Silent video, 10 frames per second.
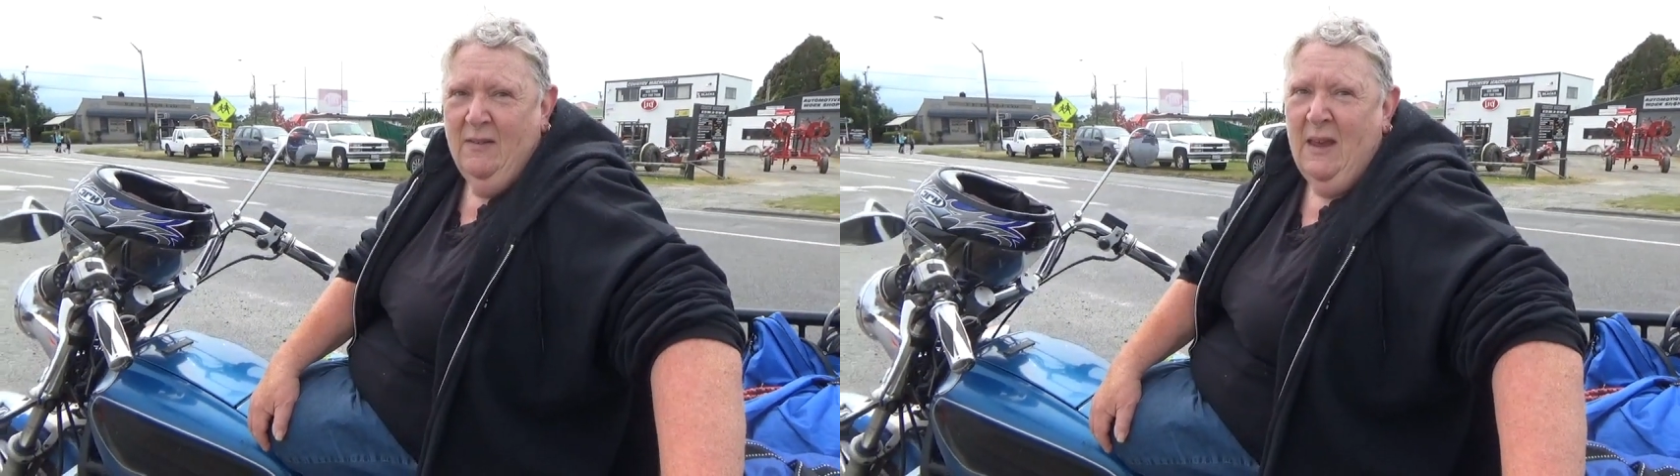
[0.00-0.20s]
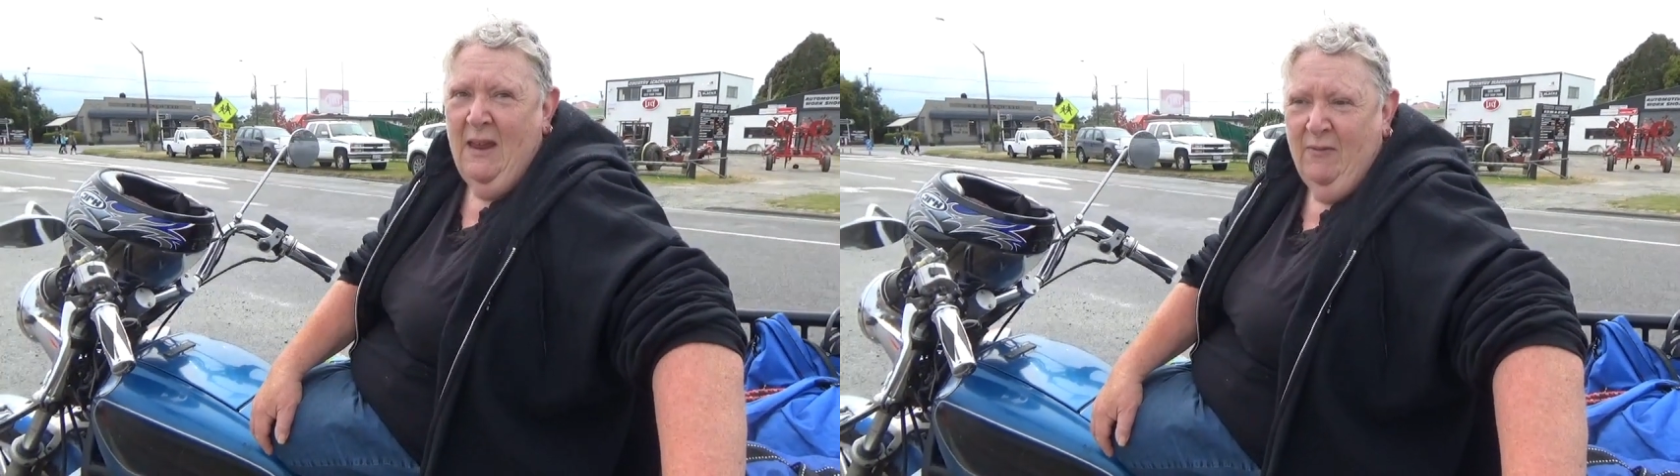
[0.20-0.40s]

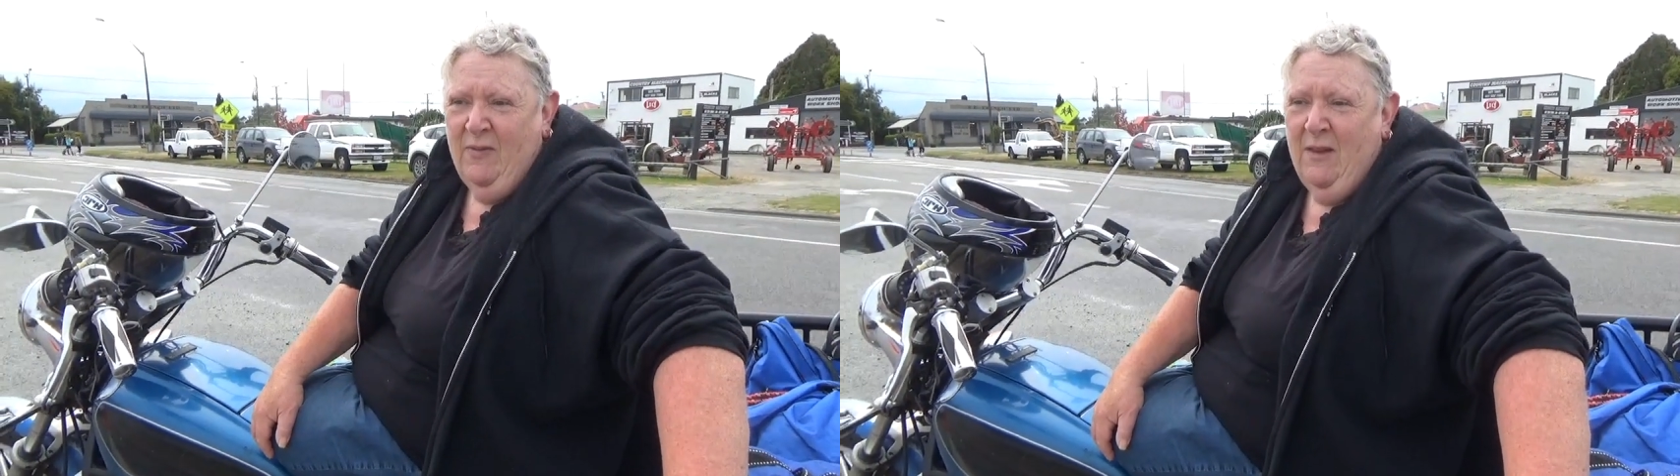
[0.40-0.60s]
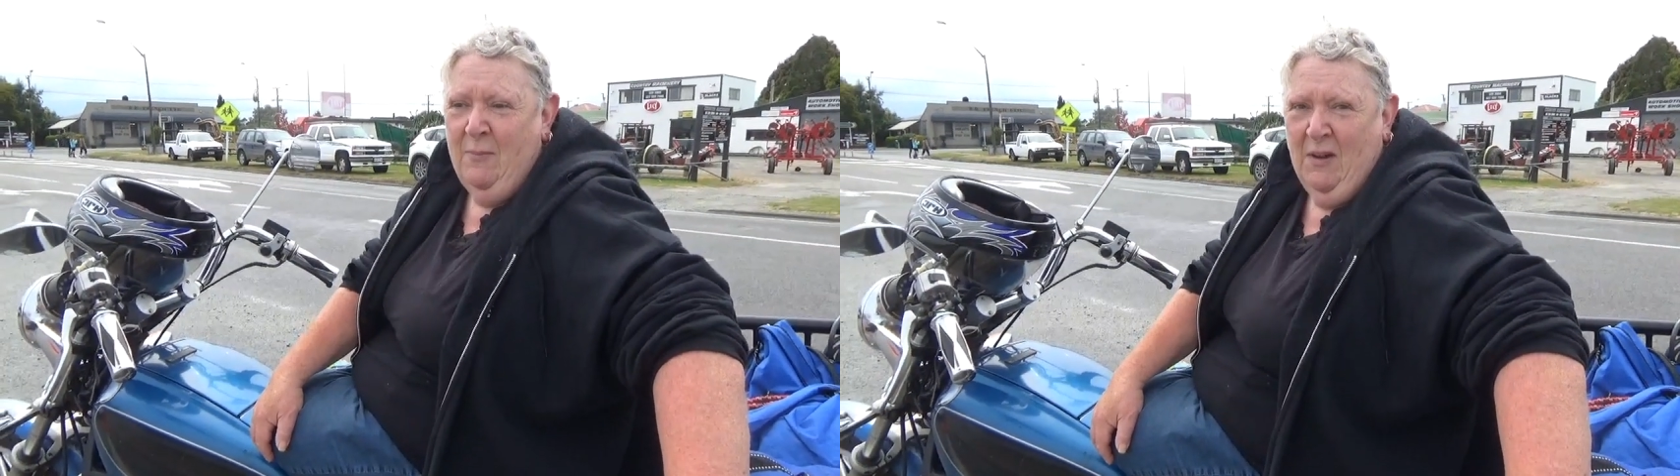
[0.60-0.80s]
they have
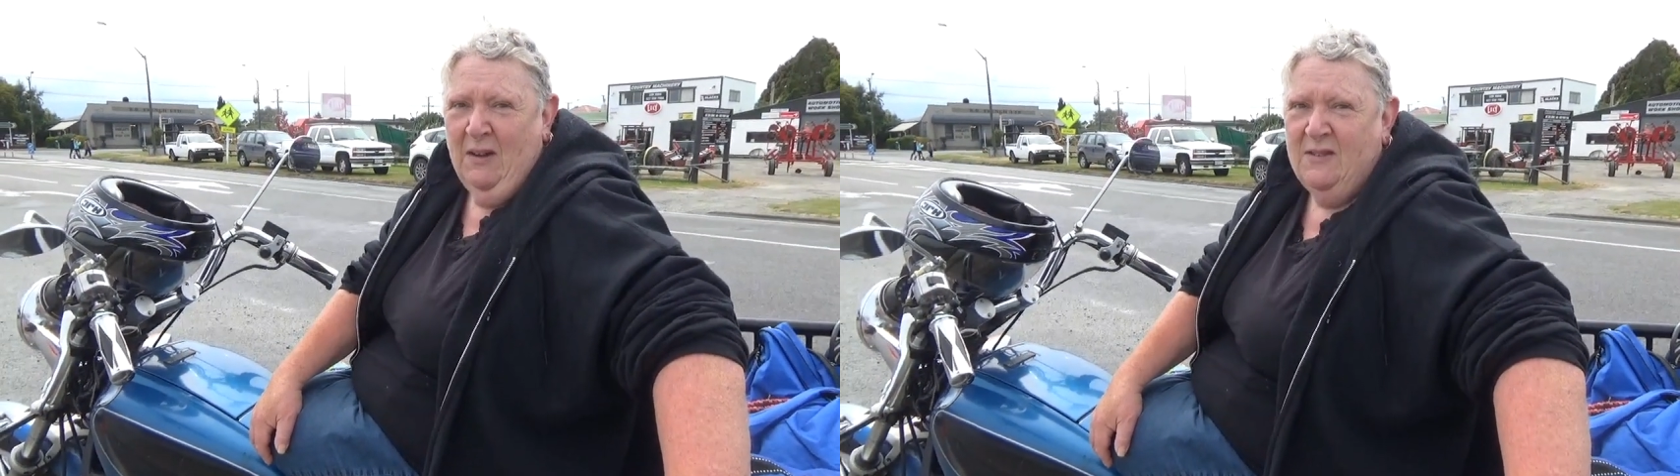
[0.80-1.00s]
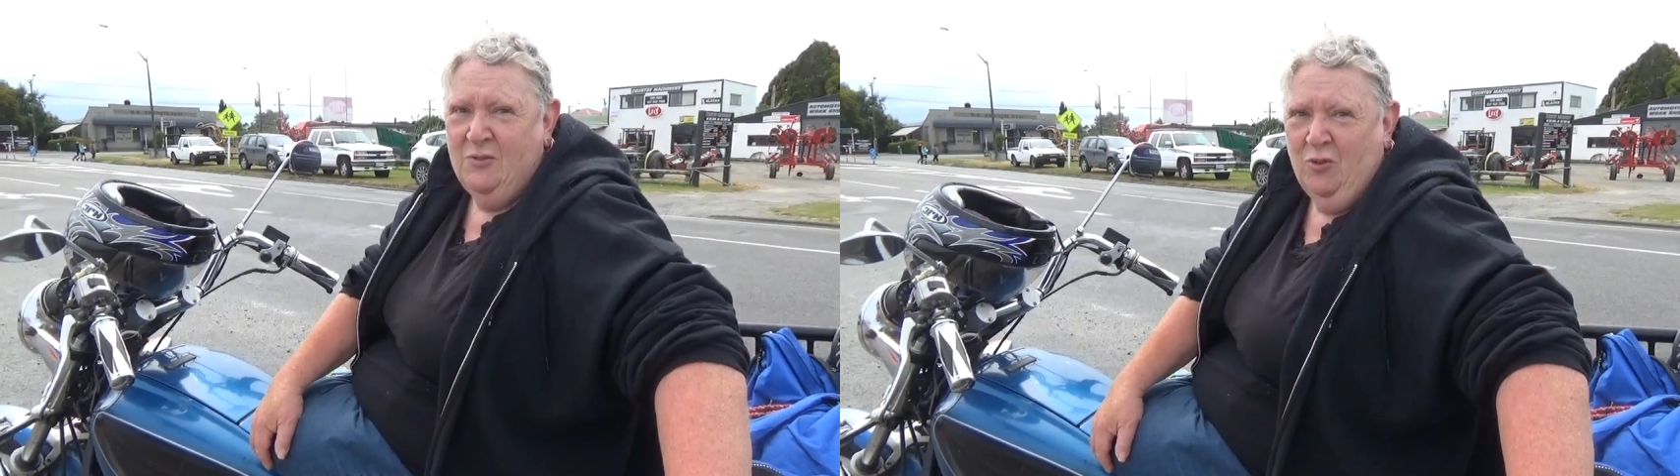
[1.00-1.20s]
their
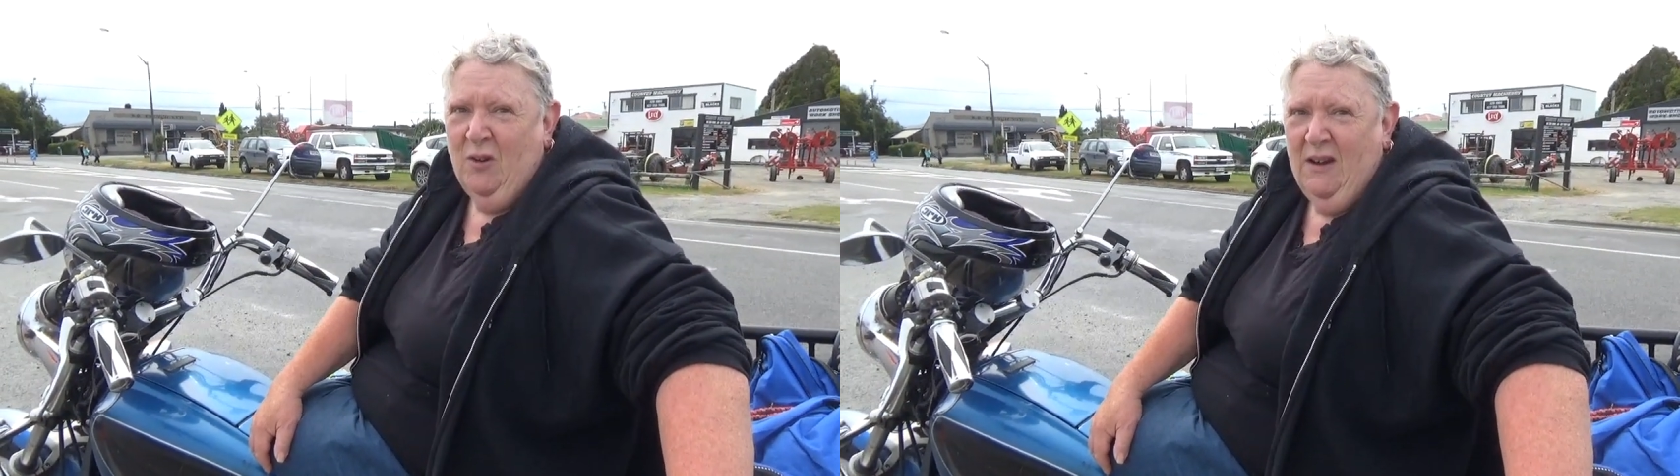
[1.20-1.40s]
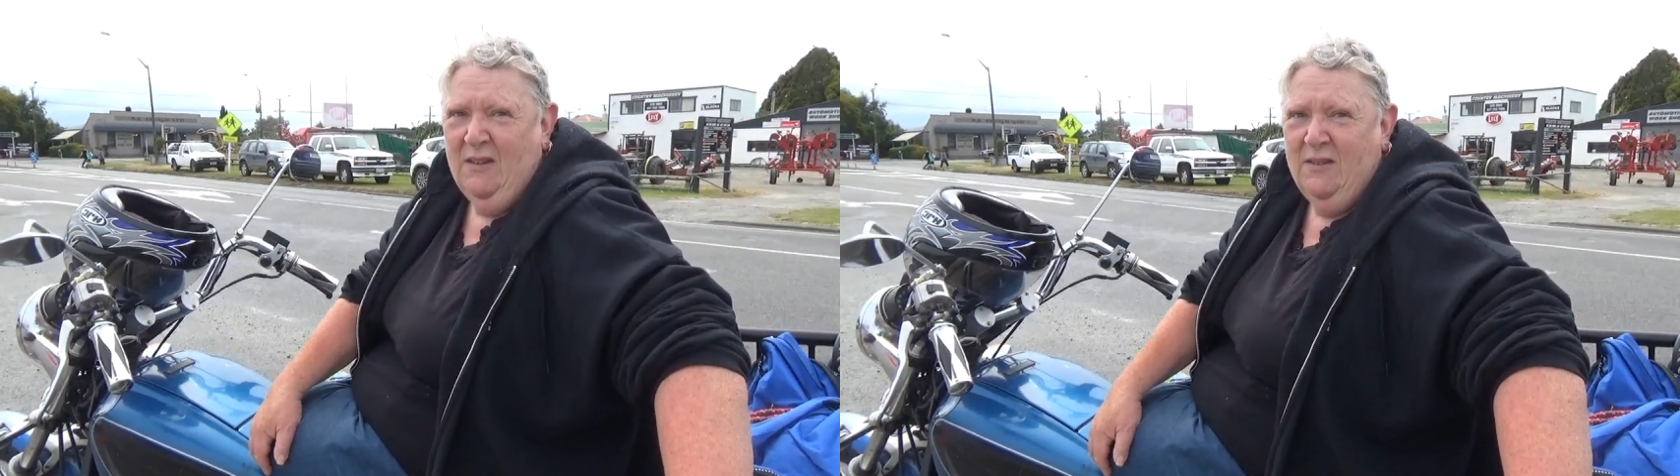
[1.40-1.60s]
bikes
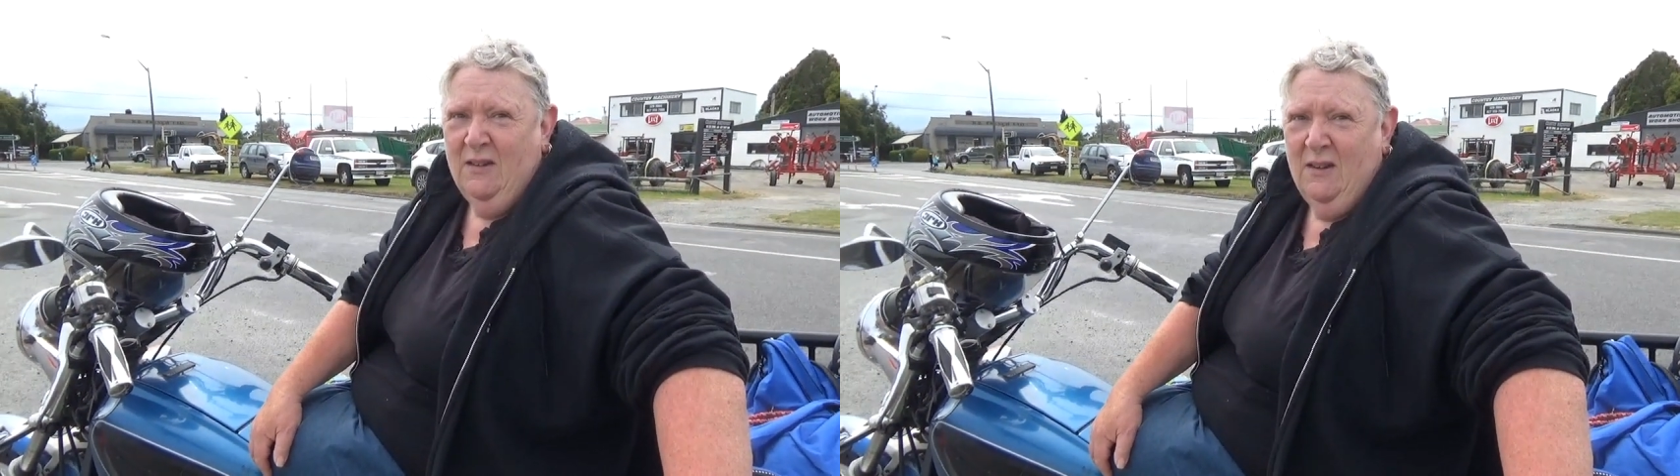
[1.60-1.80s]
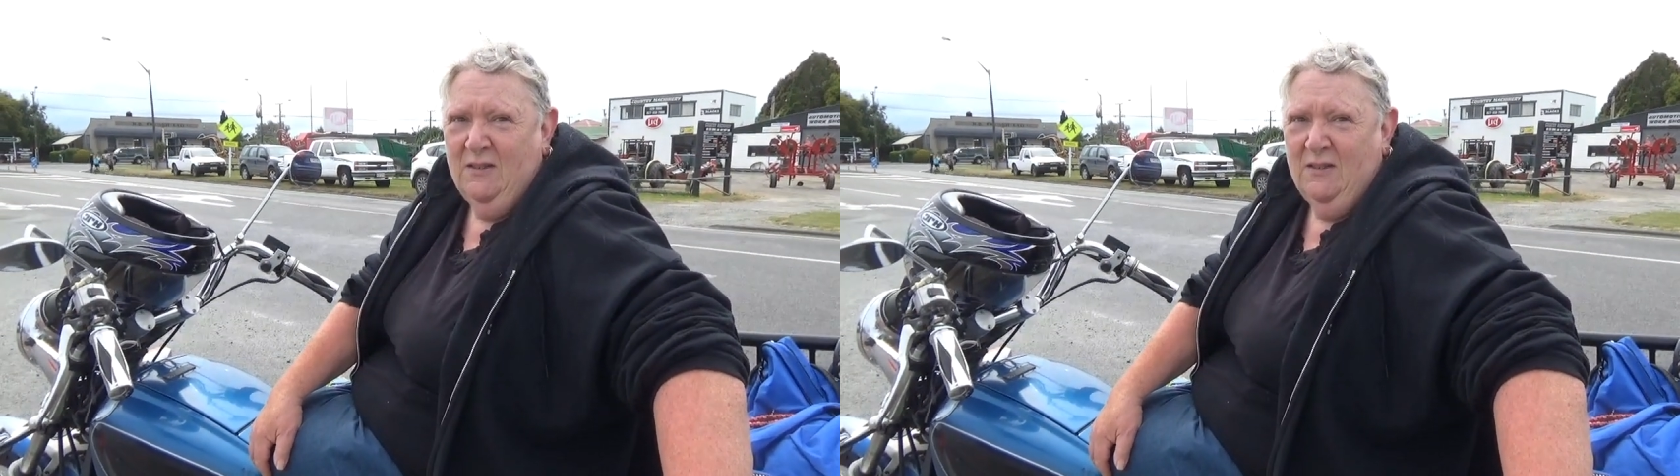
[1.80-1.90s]
triked